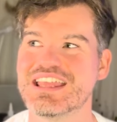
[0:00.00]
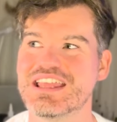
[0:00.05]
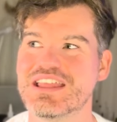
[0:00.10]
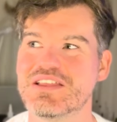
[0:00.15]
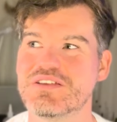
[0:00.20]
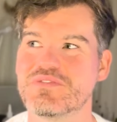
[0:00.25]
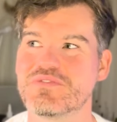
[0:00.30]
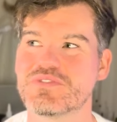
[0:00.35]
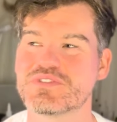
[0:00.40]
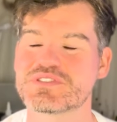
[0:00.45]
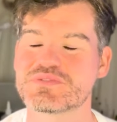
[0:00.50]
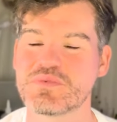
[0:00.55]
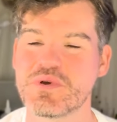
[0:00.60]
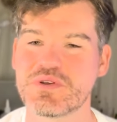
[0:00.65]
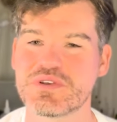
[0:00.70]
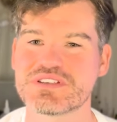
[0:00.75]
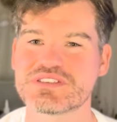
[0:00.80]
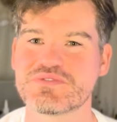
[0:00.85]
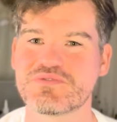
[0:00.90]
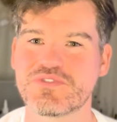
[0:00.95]
if
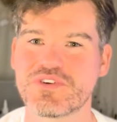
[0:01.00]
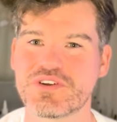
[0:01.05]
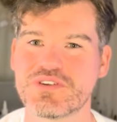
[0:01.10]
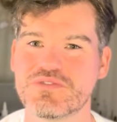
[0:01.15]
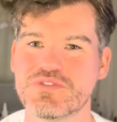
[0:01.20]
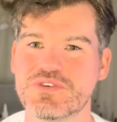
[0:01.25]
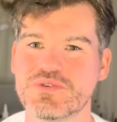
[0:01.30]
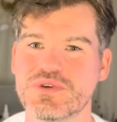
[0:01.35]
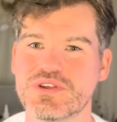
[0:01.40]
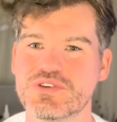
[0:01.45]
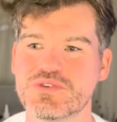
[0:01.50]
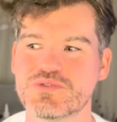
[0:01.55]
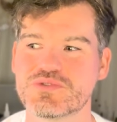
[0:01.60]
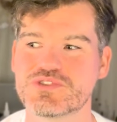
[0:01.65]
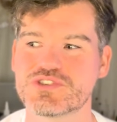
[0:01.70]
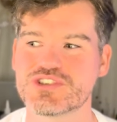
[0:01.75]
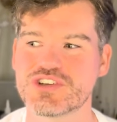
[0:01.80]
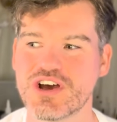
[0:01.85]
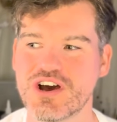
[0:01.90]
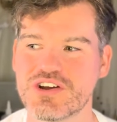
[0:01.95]
smoke is in front of you and you're
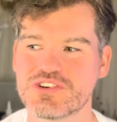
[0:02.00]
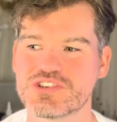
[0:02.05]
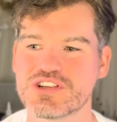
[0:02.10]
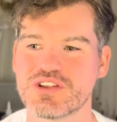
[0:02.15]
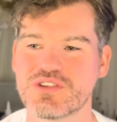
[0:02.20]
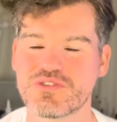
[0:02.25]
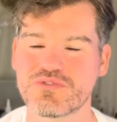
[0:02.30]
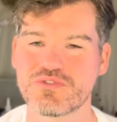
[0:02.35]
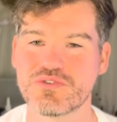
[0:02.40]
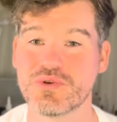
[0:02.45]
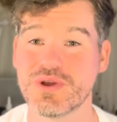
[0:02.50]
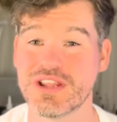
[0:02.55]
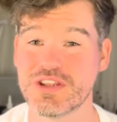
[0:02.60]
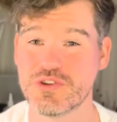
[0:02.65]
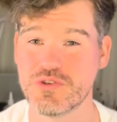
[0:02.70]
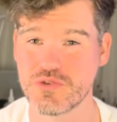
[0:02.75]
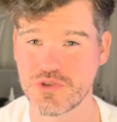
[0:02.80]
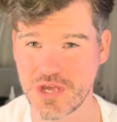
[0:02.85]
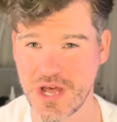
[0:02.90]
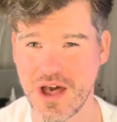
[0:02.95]
charging through it and
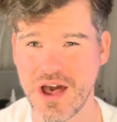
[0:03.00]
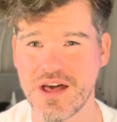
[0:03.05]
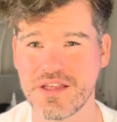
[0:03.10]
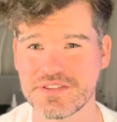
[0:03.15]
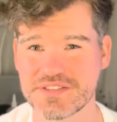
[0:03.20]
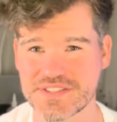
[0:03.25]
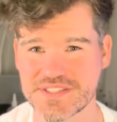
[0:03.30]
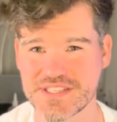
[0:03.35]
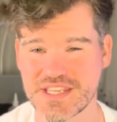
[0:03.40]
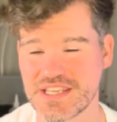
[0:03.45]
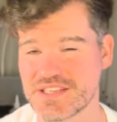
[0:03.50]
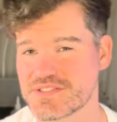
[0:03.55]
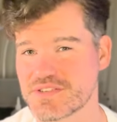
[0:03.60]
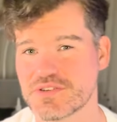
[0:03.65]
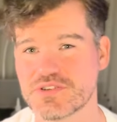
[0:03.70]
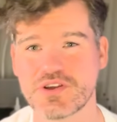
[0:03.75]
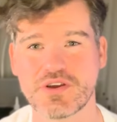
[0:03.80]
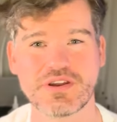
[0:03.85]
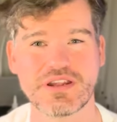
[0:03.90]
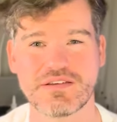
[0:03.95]
you can't see, so
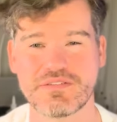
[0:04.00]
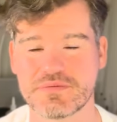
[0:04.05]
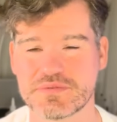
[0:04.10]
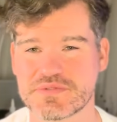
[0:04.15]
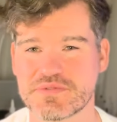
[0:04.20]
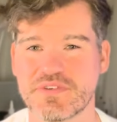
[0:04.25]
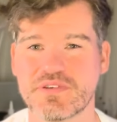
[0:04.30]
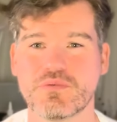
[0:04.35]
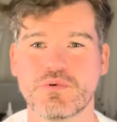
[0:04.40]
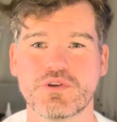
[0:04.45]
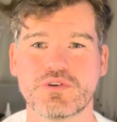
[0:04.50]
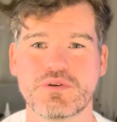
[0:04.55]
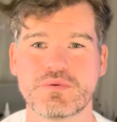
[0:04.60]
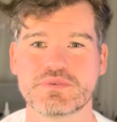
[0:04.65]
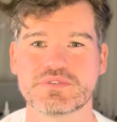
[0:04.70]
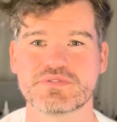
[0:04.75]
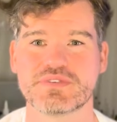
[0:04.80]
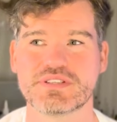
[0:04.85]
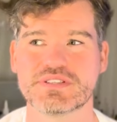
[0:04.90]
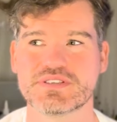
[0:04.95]
you don't have M S V one or M
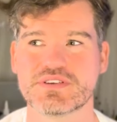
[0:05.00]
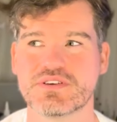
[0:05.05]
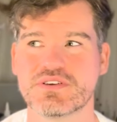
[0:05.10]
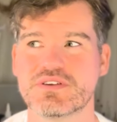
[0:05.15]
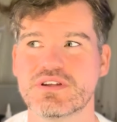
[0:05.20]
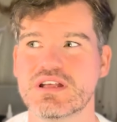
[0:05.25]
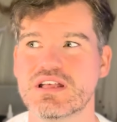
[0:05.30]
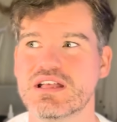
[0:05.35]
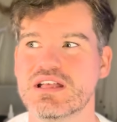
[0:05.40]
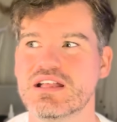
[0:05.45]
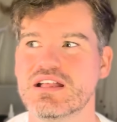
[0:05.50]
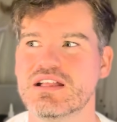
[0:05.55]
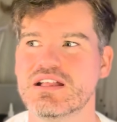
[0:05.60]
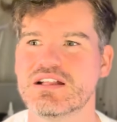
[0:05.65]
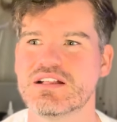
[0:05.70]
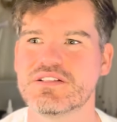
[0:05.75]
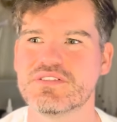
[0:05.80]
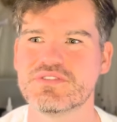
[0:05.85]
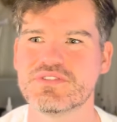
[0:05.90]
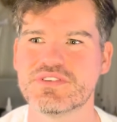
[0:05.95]
S V two,
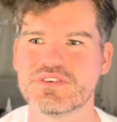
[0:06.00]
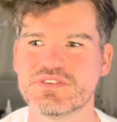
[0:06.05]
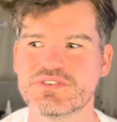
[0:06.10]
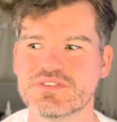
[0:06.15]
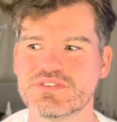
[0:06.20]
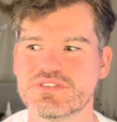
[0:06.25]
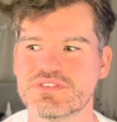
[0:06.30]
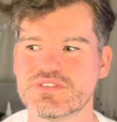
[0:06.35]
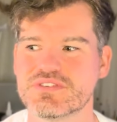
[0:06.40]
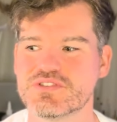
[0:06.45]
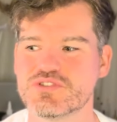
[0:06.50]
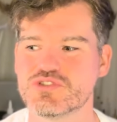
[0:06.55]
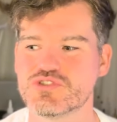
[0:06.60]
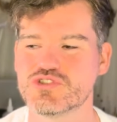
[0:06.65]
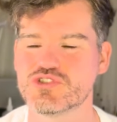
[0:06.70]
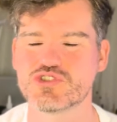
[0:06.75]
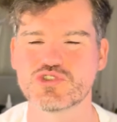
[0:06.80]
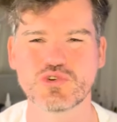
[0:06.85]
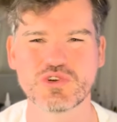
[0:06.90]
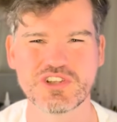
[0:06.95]
then
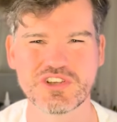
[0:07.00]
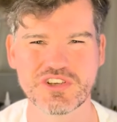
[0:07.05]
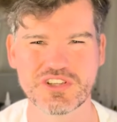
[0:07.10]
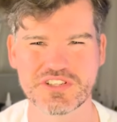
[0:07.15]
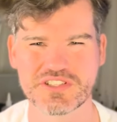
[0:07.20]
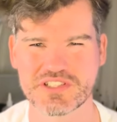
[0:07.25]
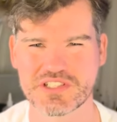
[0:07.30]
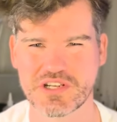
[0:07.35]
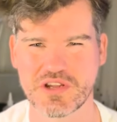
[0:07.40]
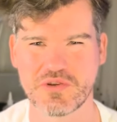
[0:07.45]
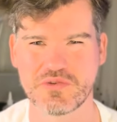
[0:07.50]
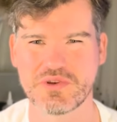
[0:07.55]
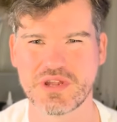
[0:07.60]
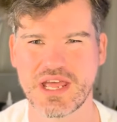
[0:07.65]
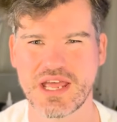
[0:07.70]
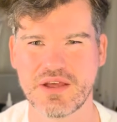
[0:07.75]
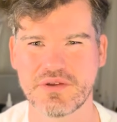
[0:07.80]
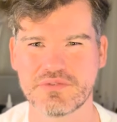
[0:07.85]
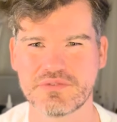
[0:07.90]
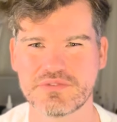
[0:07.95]
surely you're going to slow
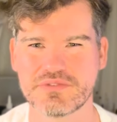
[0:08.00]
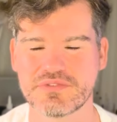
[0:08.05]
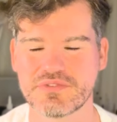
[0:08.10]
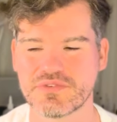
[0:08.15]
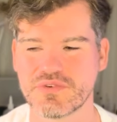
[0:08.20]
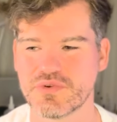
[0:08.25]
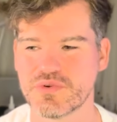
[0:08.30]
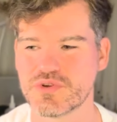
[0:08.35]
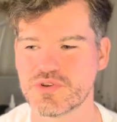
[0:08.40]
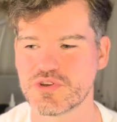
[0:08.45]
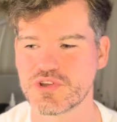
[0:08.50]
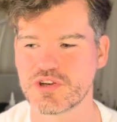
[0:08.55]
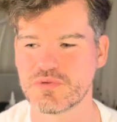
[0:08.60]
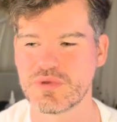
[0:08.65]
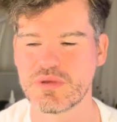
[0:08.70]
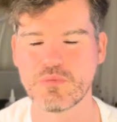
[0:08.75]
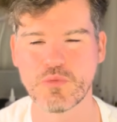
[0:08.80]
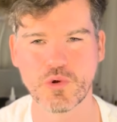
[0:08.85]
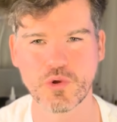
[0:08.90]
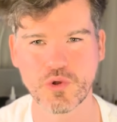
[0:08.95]
down, or you're going to
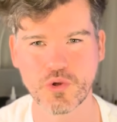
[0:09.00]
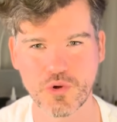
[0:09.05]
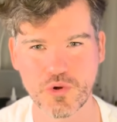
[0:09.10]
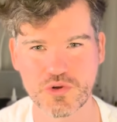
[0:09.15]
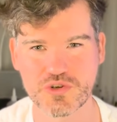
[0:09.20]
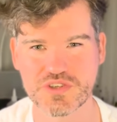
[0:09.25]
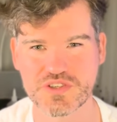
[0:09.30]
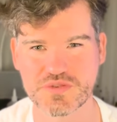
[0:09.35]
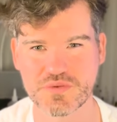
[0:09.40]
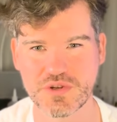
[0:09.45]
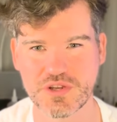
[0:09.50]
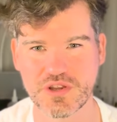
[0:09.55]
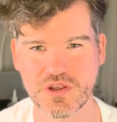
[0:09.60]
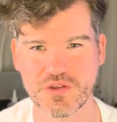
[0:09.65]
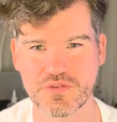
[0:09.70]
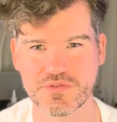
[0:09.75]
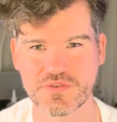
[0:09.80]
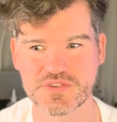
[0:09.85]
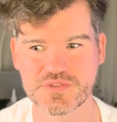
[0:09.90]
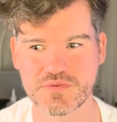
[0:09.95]
be more cautious when you
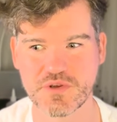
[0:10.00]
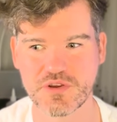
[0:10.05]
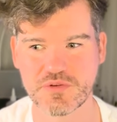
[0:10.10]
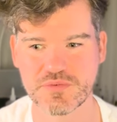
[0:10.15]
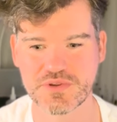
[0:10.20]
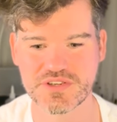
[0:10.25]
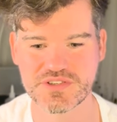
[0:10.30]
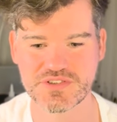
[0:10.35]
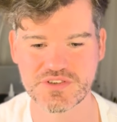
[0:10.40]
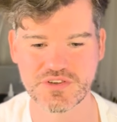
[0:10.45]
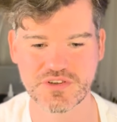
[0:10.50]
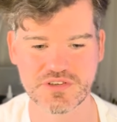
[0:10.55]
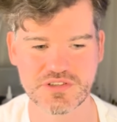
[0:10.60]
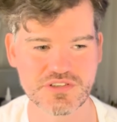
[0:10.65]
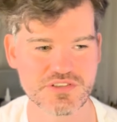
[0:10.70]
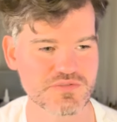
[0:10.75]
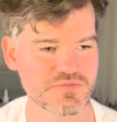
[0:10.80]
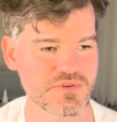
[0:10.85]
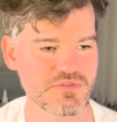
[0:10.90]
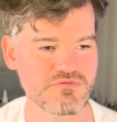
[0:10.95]
go through smoke, because you could
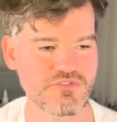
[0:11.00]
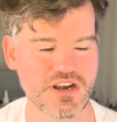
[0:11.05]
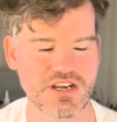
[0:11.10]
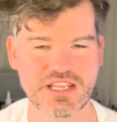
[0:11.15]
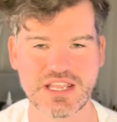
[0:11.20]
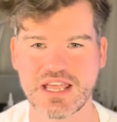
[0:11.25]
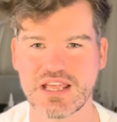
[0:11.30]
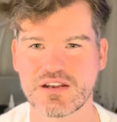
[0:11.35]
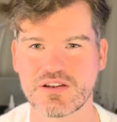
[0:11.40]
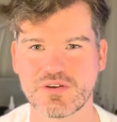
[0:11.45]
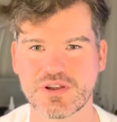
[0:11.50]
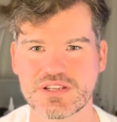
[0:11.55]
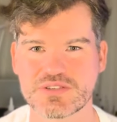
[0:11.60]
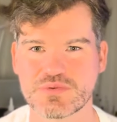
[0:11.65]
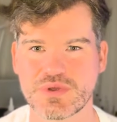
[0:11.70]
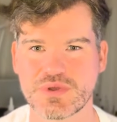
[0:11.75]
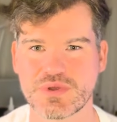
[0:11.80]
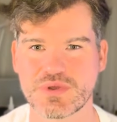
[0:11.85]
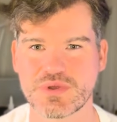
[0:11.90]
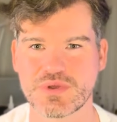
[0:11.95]
just be running headlong
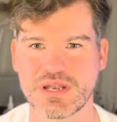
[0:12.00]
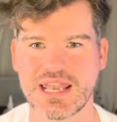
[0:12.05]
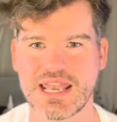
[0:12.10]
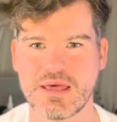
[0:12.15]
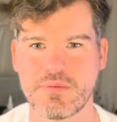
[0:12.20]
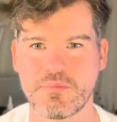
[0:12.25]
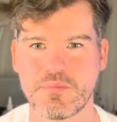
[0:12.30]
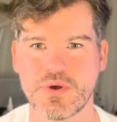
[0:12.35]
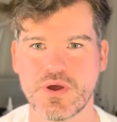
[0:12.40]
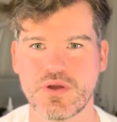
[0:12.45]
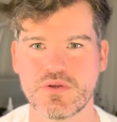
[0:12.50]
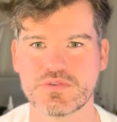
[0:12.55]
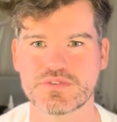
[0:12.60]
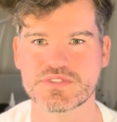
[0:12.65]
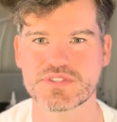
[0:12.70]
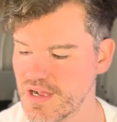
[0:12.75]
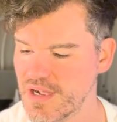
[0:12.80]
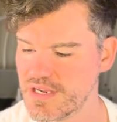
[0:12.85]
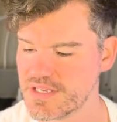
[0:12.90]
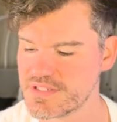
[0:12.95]
into a
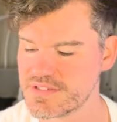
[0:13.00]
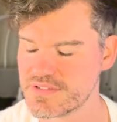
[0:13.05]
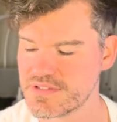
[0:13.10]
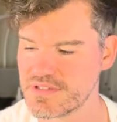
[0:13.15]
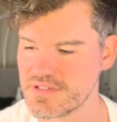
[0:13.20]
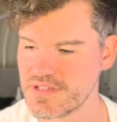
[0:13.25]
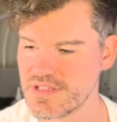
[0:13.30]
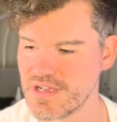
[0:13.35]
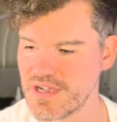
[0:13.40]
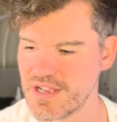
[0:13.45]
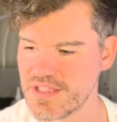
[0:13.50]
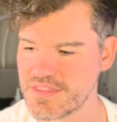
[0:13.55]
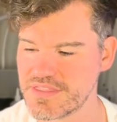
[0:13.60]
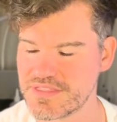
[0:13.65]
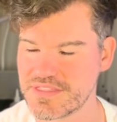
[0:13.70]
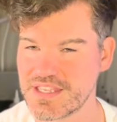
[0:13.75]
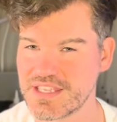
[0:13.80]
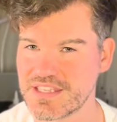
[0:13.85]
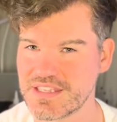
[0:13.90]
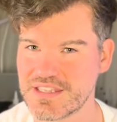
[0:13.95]
lamppost. I, I
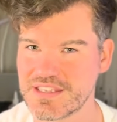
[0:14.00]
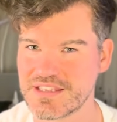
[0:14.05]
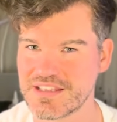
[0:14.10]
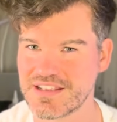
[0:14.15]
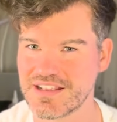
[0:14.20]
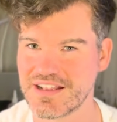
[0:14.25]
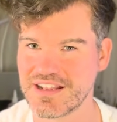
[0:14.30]
think